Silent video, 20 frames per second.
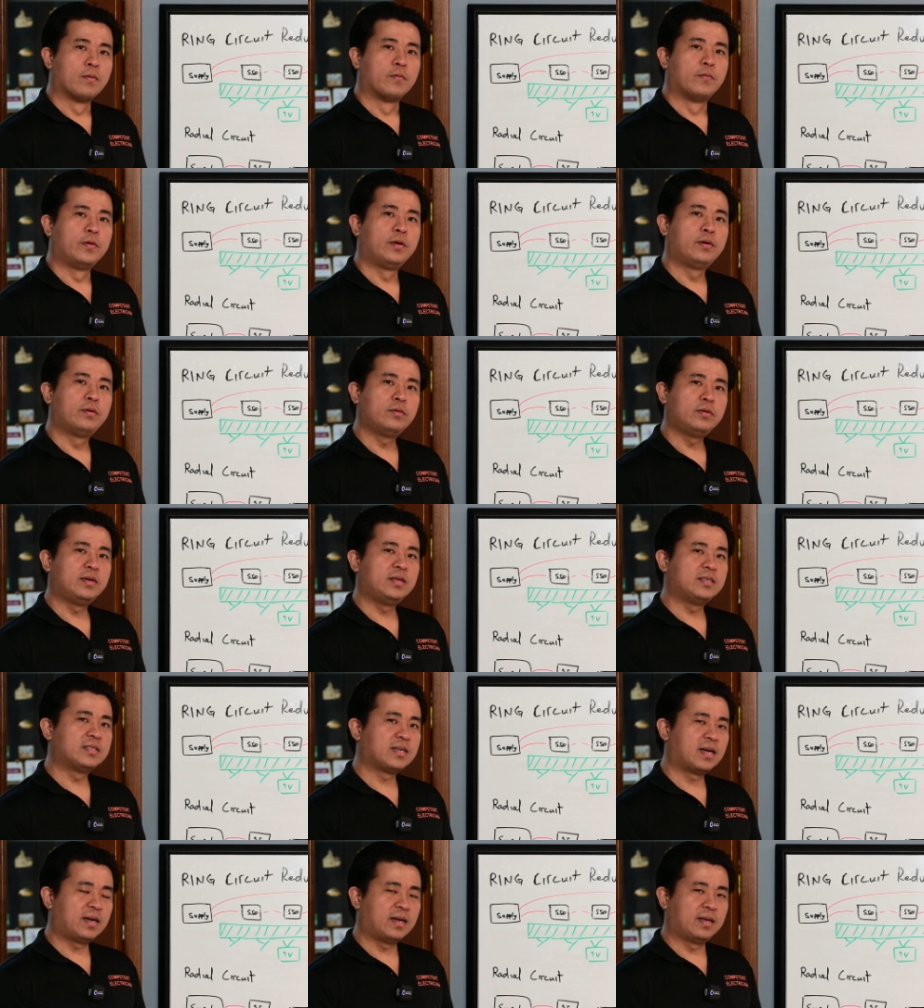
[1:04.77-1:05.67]
We do
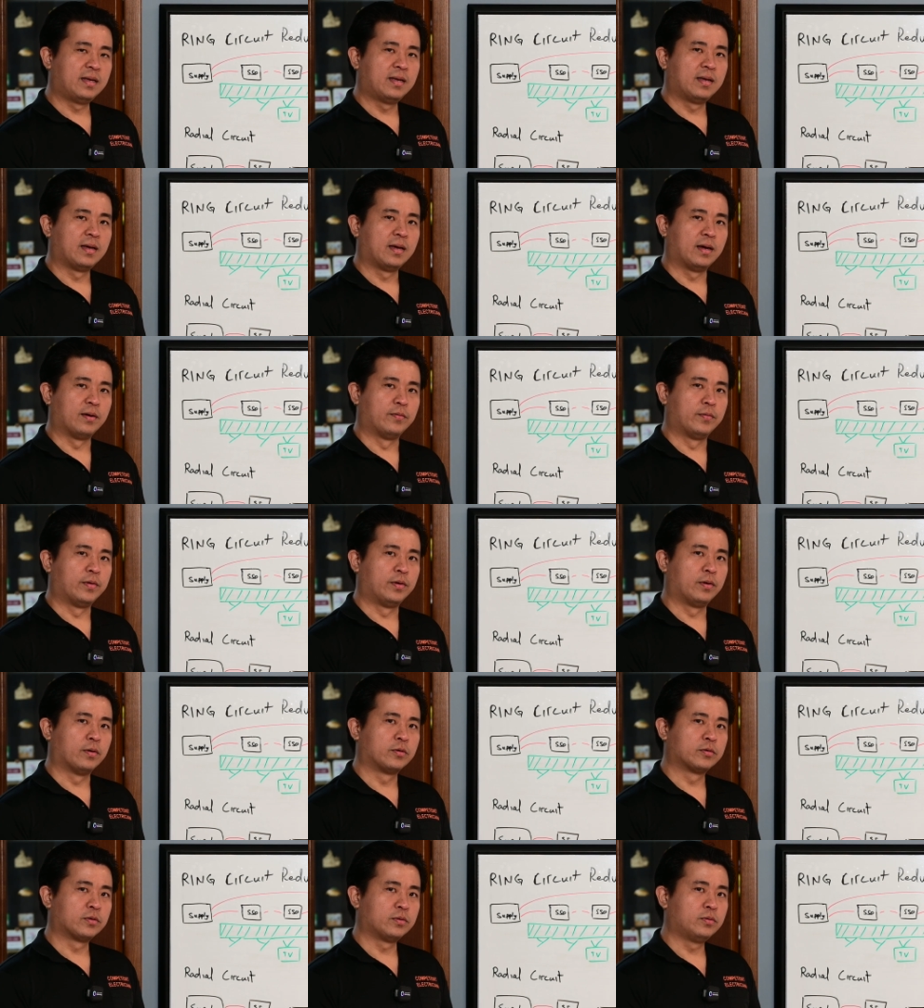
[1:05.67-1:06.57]
design and we
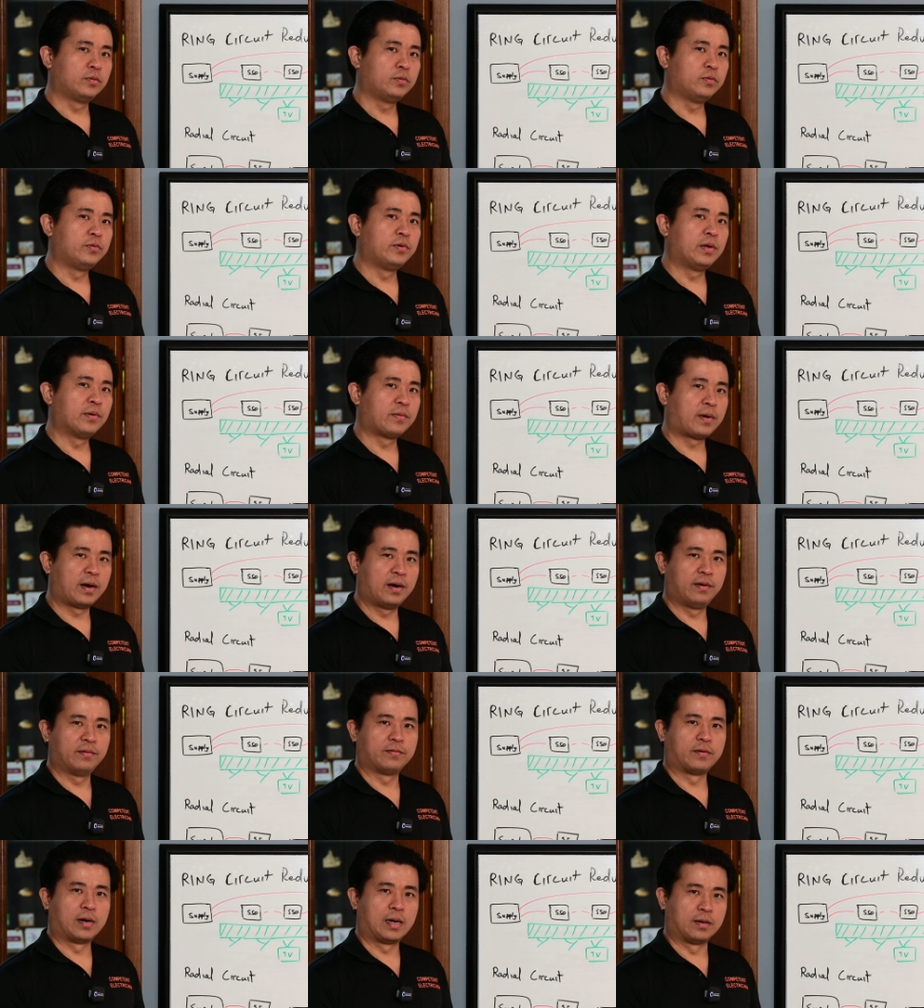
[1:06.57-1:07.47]
also do
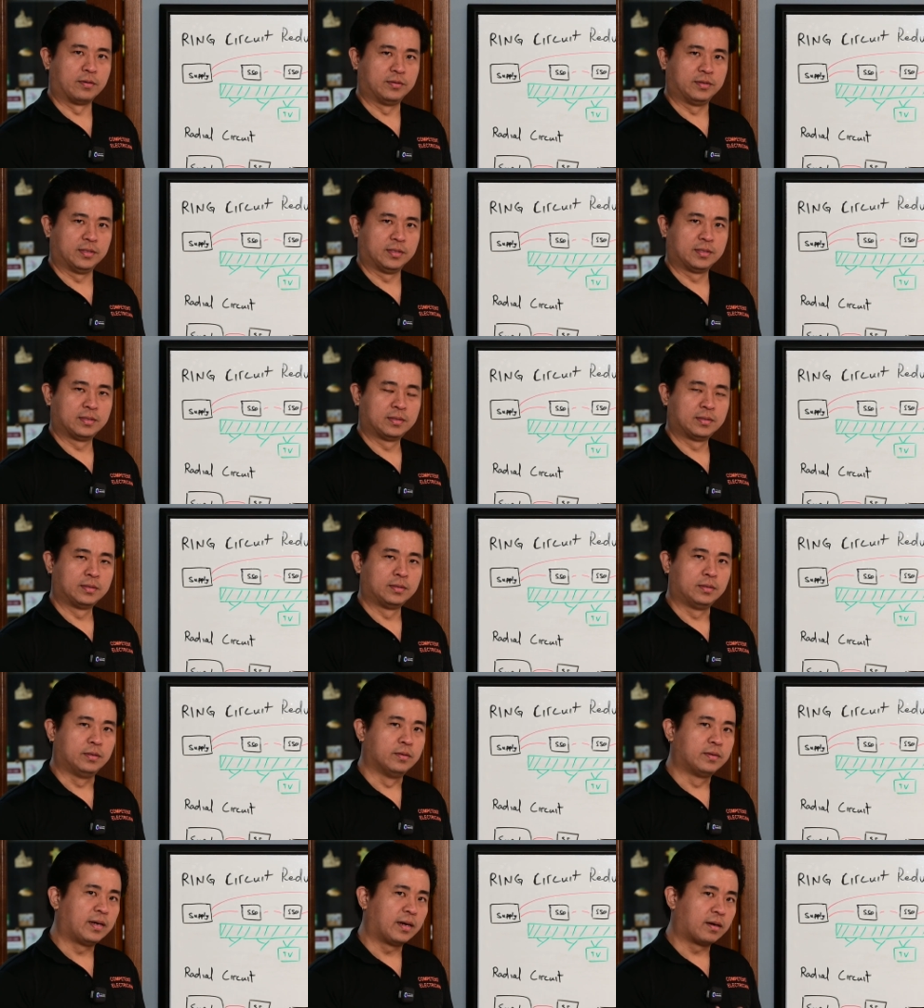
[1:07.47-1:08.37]
rewiring for houses.
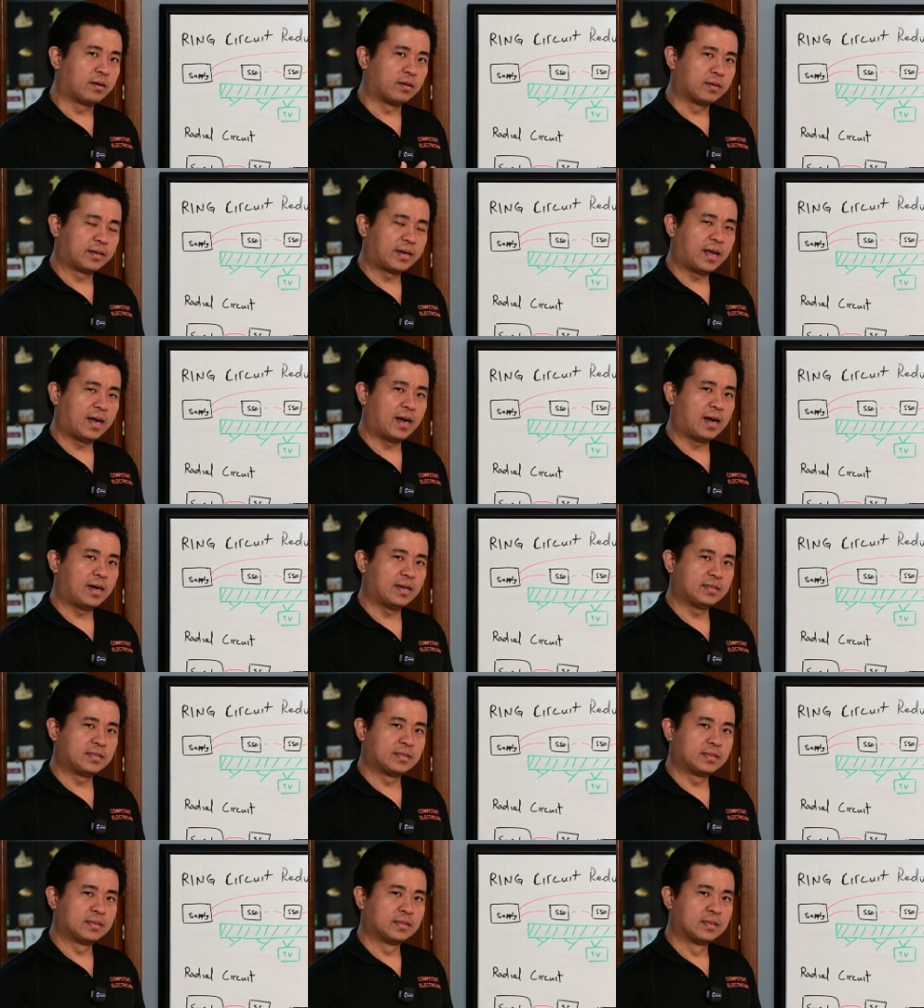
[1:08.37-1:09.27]
You can contact
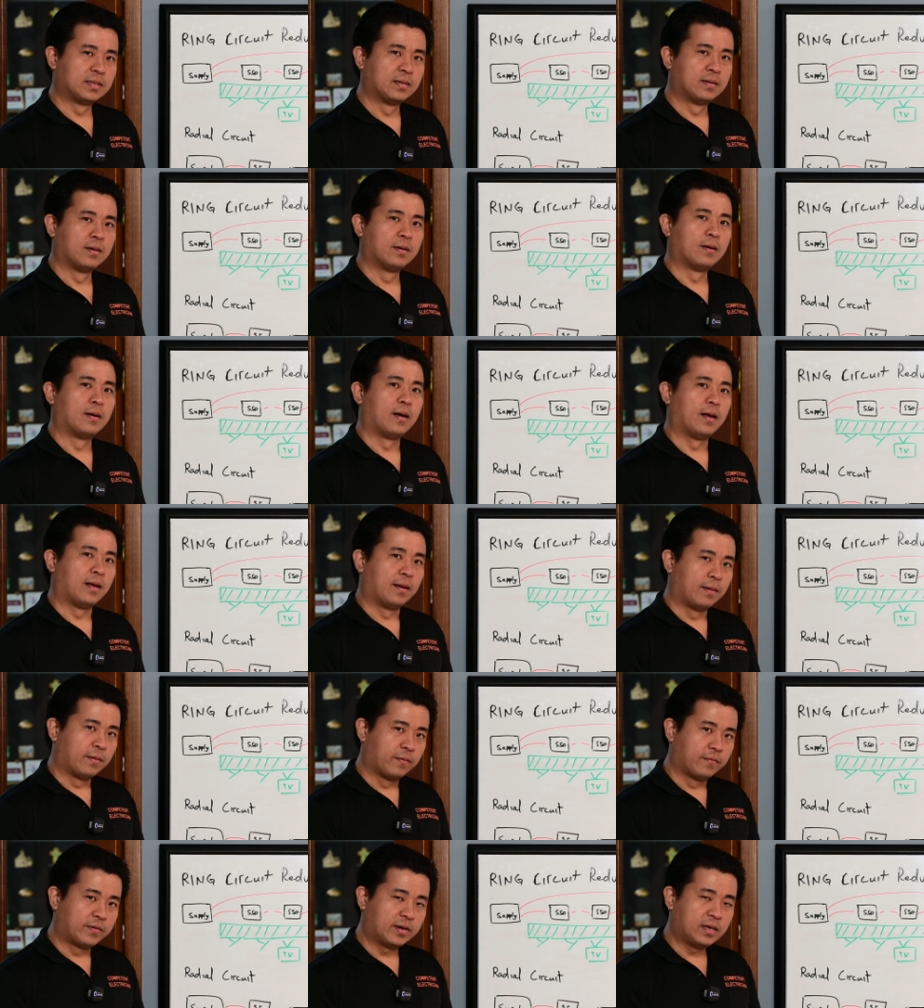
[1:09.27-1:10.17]
us.
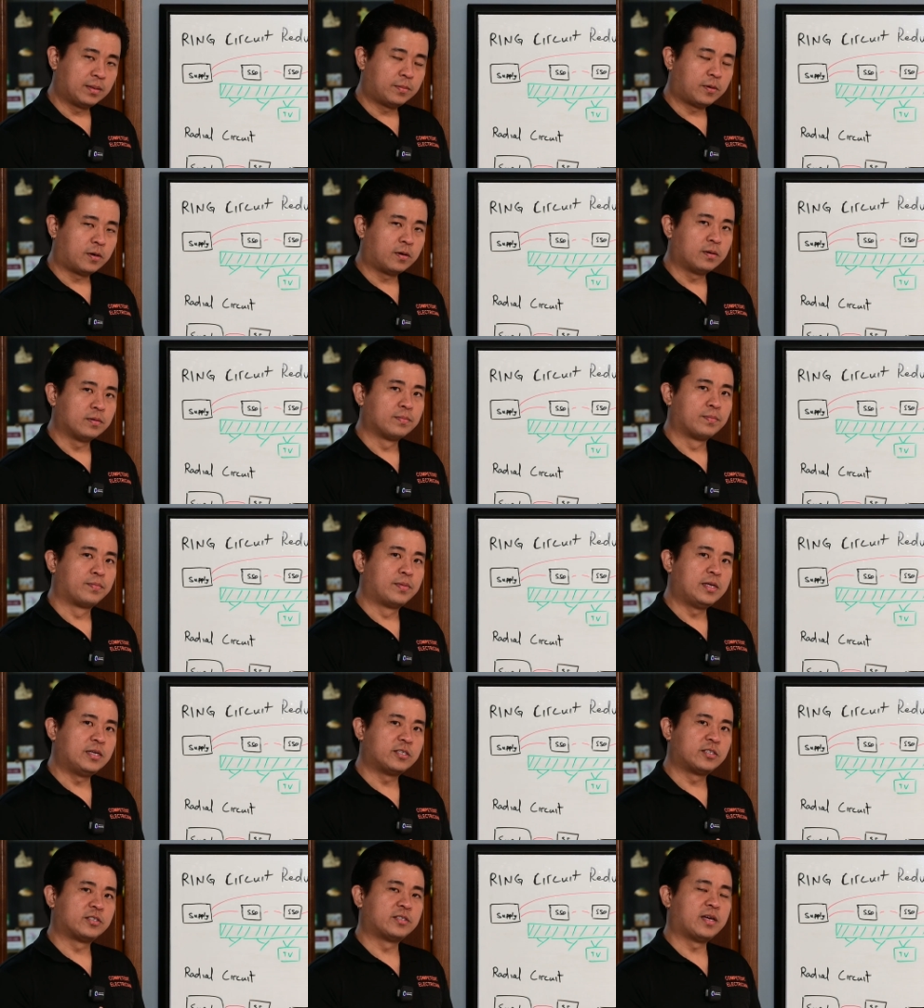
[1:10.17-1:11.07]
Furthermore,
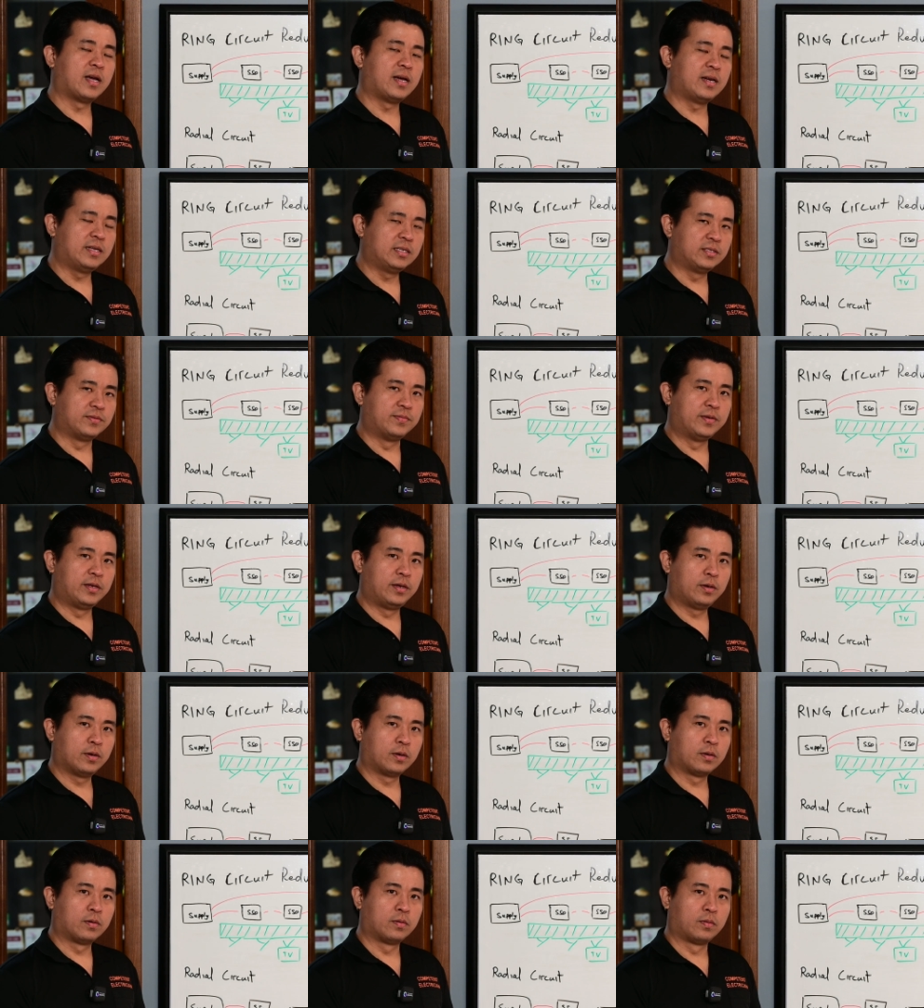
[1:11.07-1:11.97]
please share this
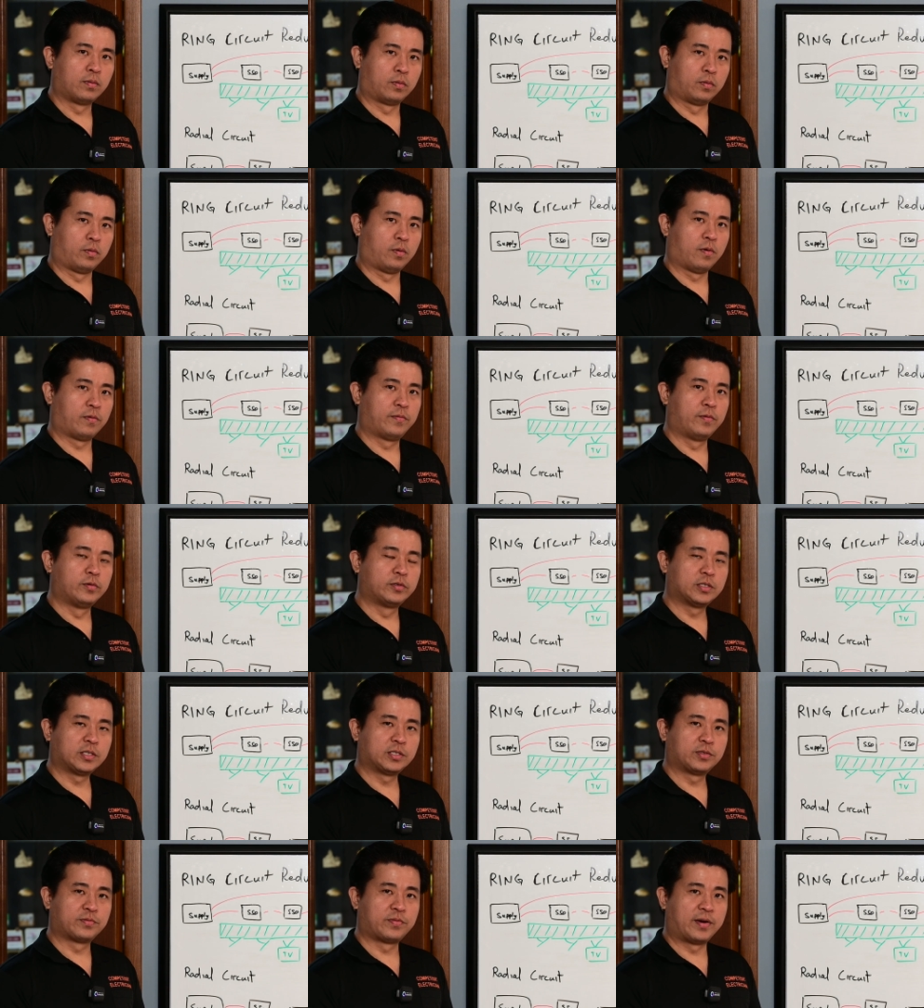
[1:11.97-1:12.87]
video to your
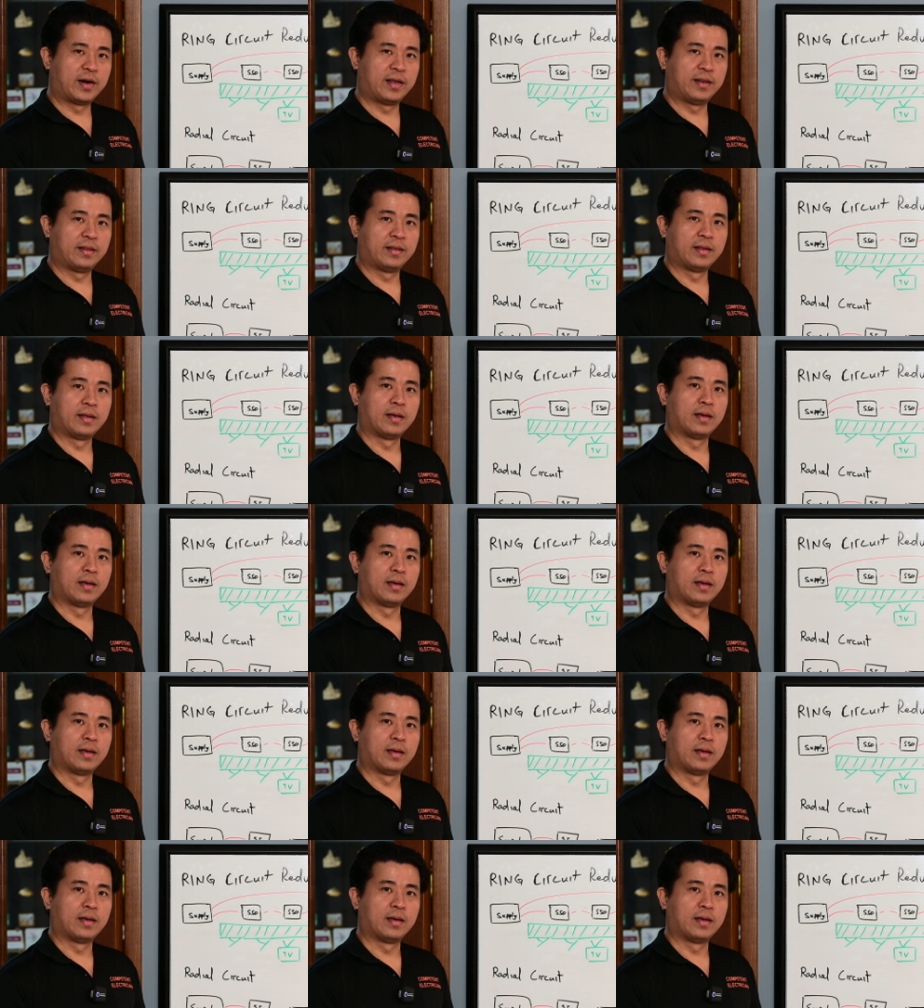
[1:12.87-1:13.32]
future friends